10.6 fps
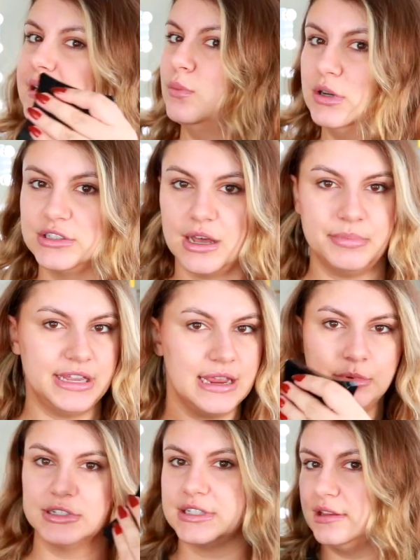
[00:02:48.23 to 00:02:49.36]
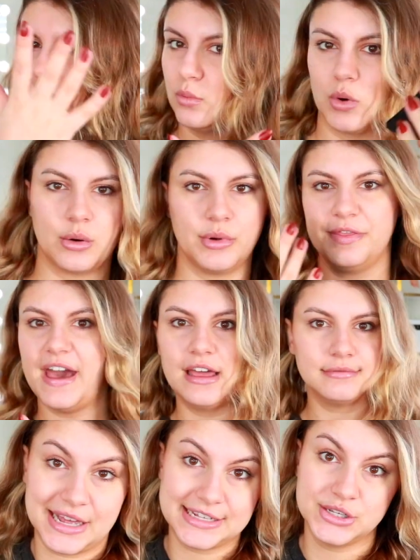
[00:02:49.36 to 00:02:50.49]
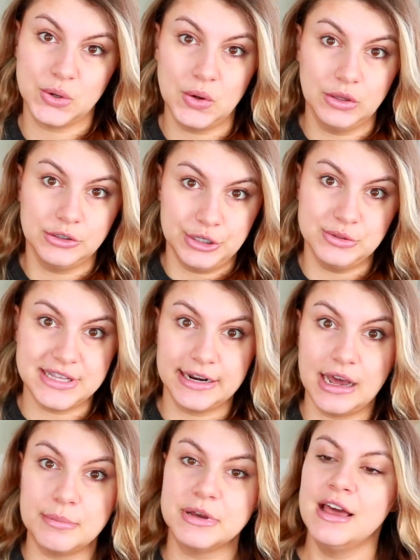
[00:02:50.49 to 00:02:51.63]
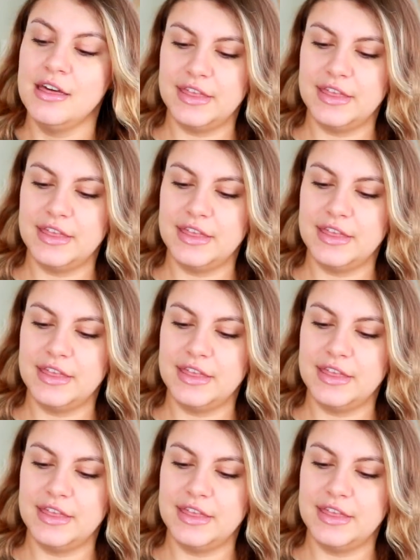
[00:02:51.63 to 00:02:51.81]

it will not be able to like work with that. That's a goal, use that up.